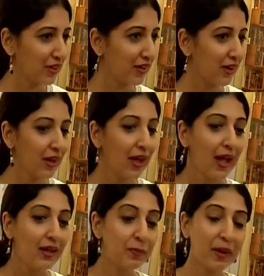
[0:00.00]
here.
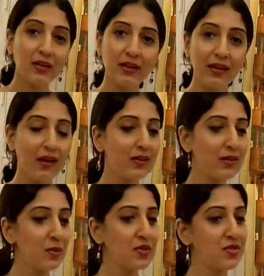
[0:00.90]
And apparently
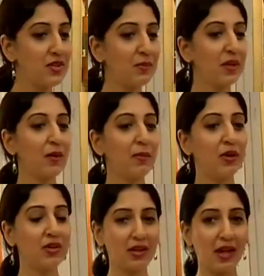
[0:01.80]
Anita was dreaming
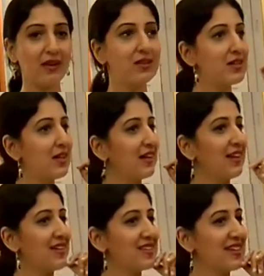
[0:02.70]
about the carrot cake
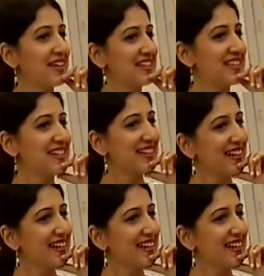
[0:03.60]
last night.